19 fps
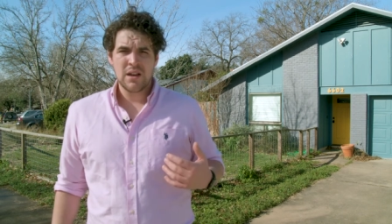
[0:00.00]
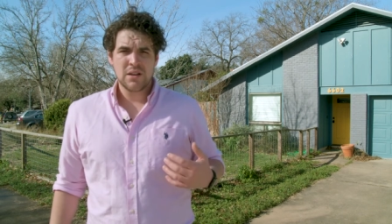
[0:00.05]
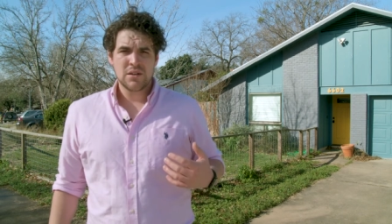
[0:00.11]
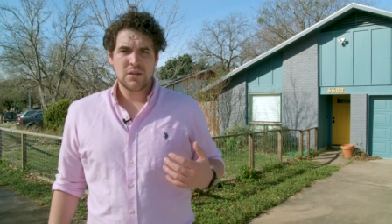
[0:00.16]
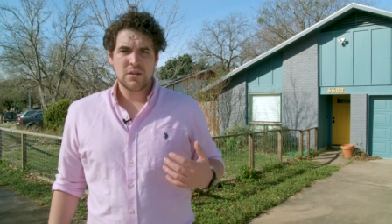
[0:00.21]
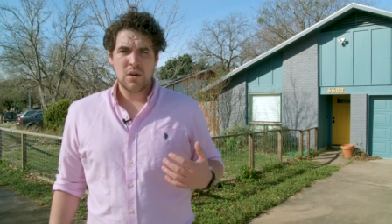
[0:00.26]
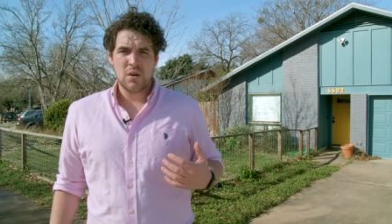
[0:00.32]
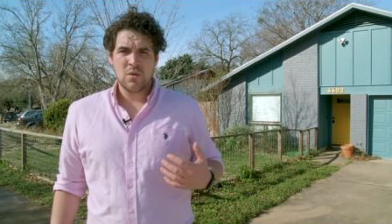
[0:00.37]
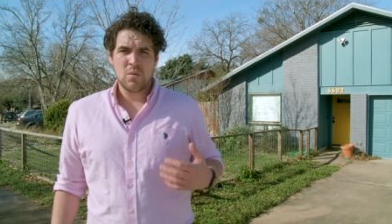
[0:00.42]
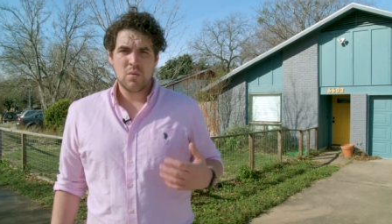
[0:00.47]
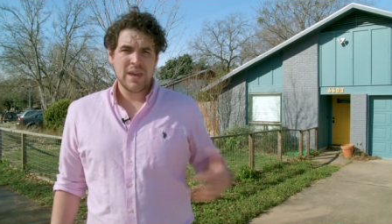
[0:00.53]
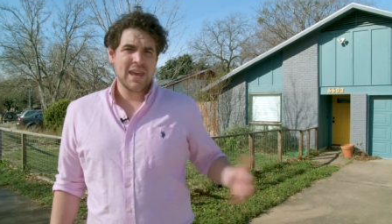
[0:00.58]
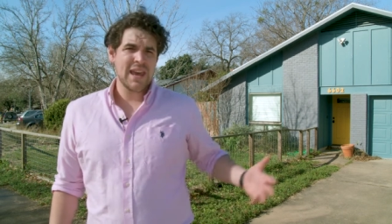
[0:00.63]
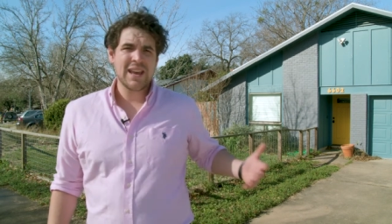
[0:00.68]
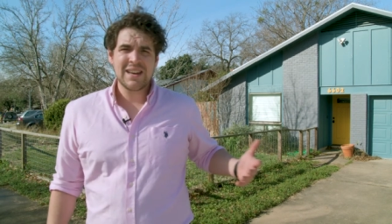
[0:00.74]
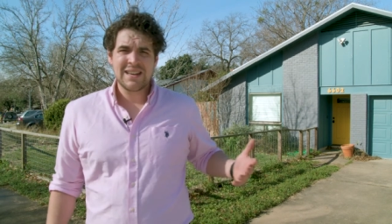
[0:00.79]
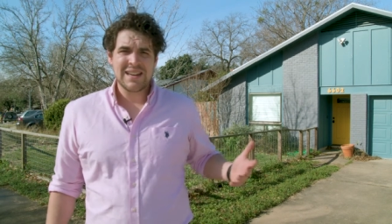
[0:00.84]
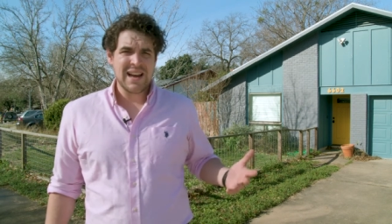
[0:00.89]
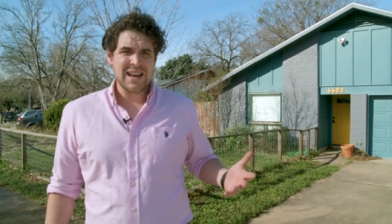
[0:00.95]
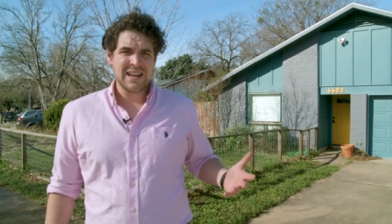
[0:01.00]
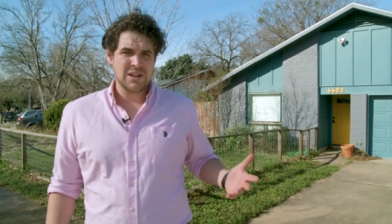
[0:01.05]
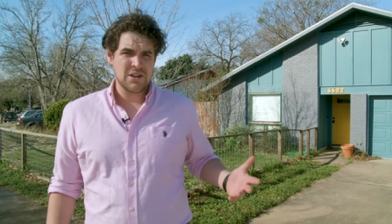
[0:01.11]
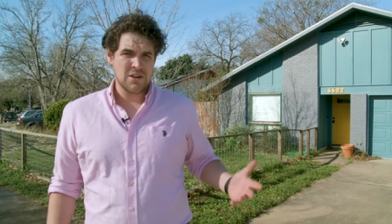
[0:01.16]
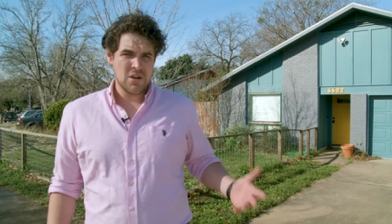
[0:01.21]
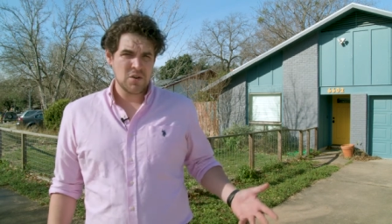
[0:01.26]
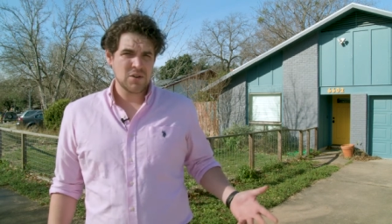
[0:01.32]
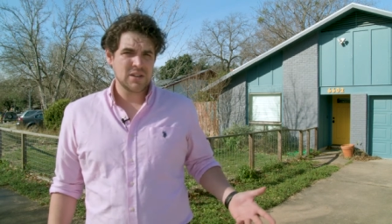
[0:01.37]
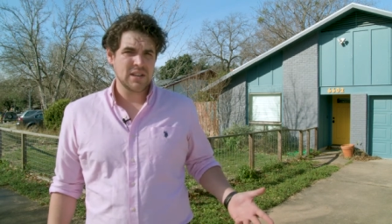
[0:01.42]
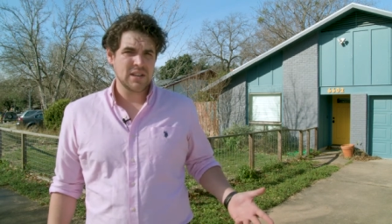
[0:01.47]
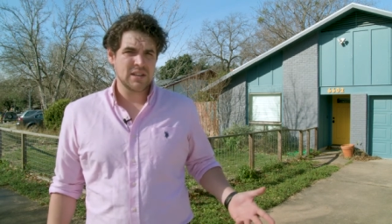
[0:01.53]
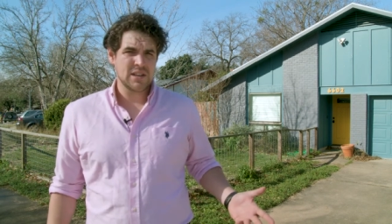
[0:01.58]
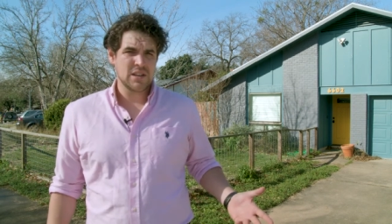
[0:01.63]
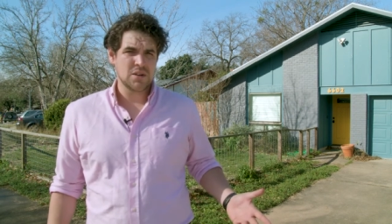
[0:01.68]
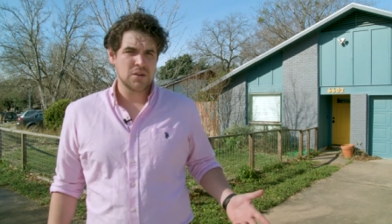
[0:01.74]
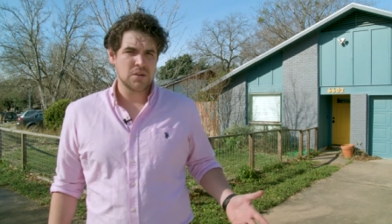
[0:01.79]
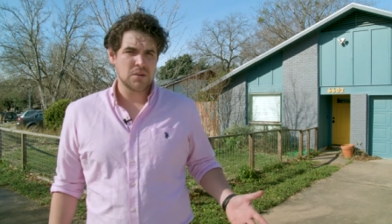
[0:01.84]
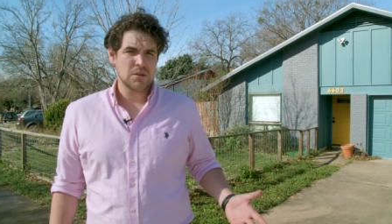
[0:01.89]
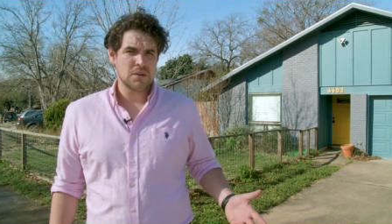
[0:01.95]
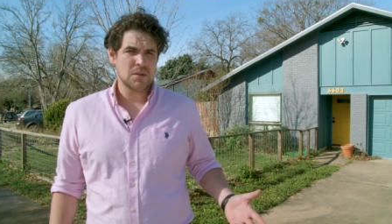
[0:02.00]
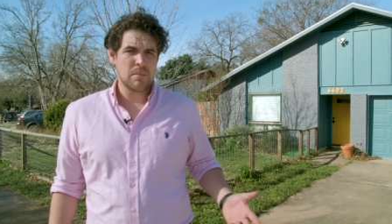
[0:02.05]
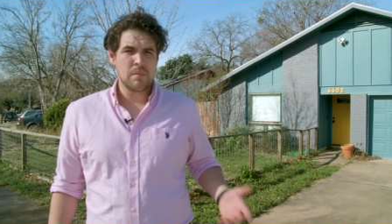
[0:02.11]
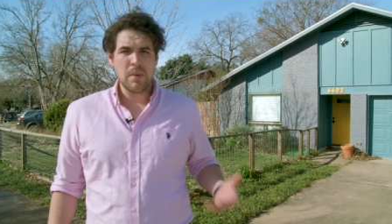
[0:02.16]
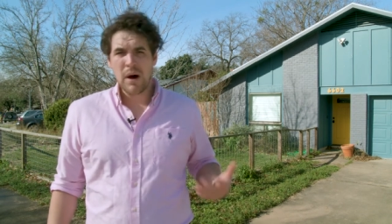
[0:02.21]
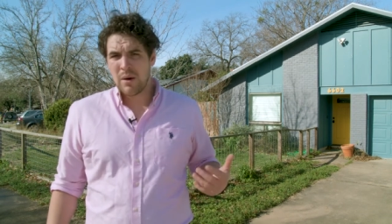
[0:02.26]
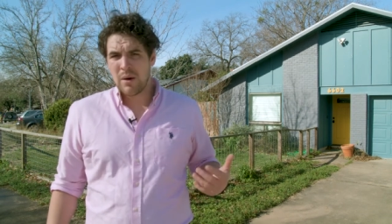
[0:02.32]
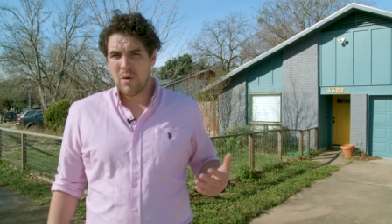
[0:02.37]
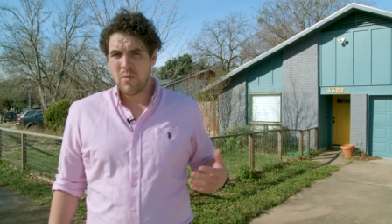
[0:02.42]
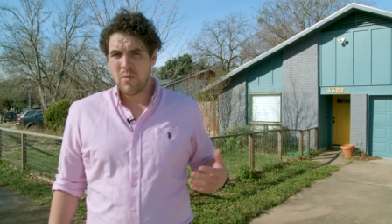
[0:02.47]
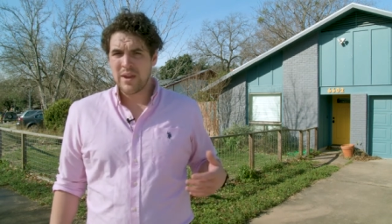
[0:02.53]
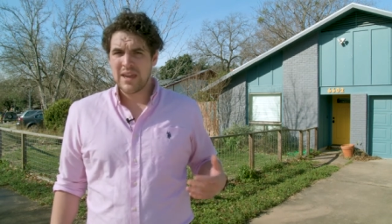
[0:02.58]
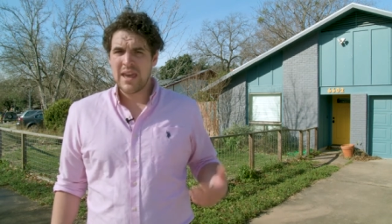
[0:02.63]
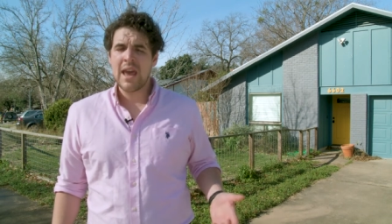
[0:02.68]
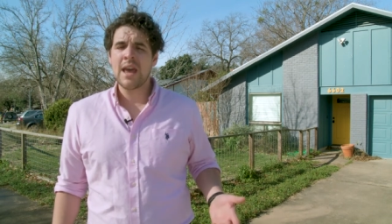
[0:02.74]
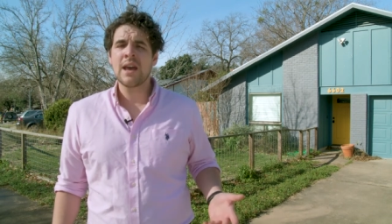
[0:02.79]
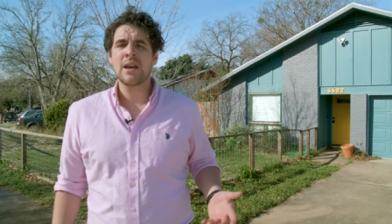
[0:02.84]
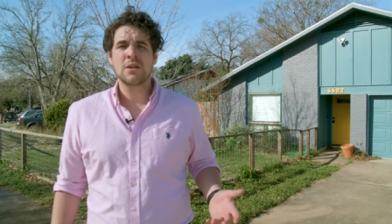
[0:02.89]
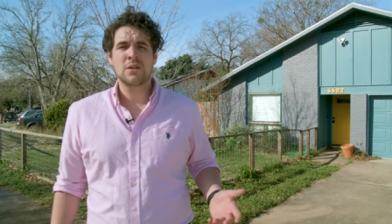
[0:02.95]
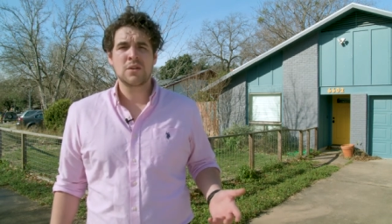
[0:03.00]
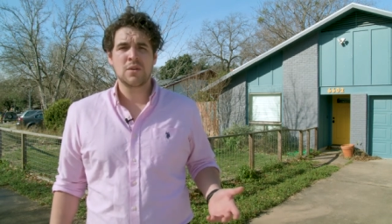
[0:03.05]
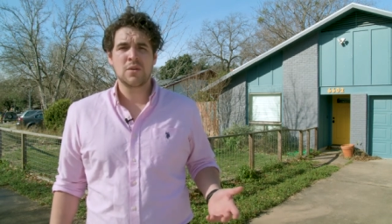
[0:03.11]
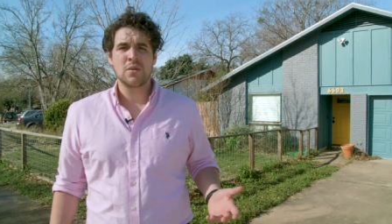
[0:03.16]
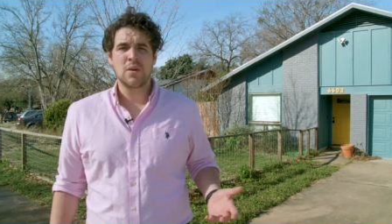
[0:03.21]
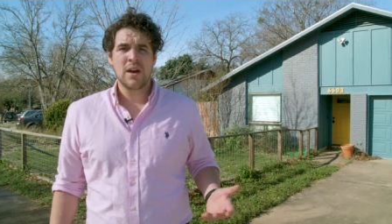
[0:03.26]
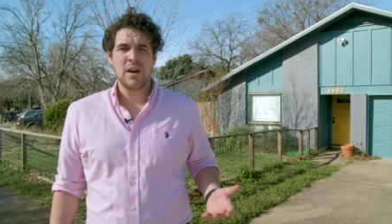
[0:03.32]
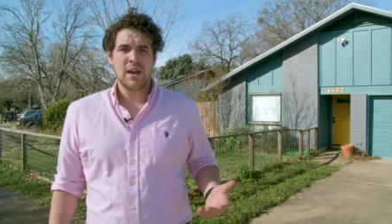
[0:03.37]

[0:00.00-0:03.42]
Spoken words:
so we can't diagnose these issues, but what we can do